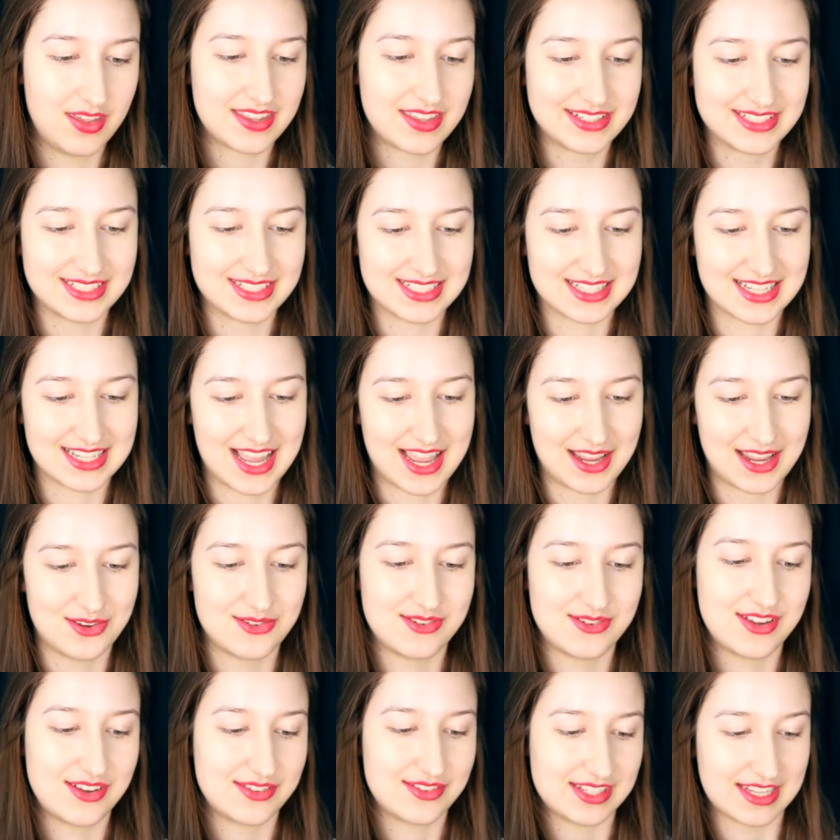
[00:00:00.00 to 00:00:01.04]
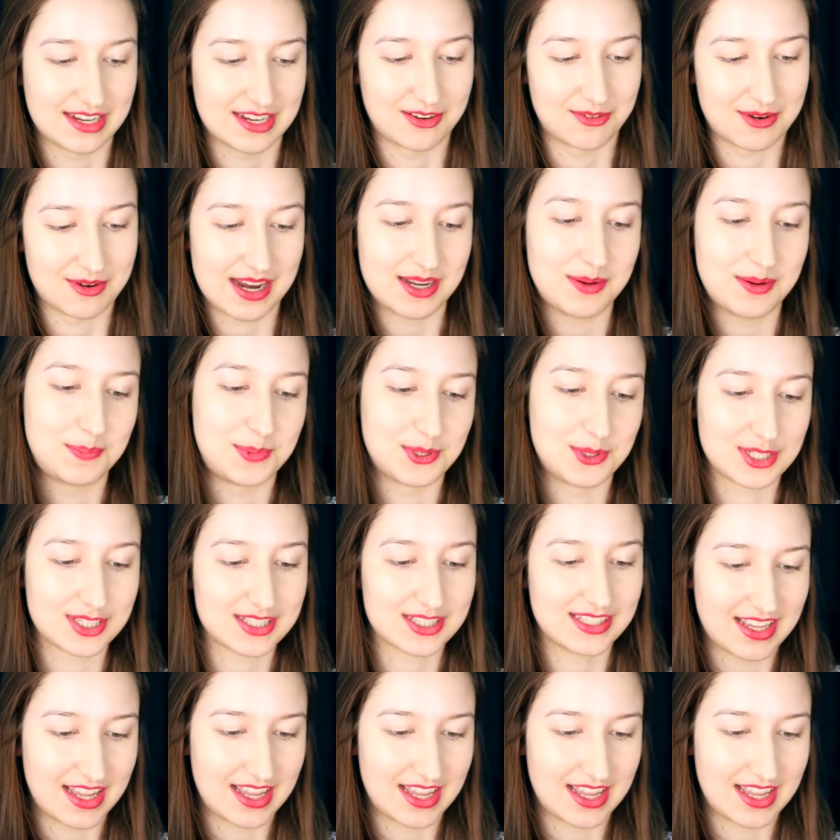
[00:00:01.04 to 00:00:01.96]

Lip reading: This is a guy who knows how to write a book.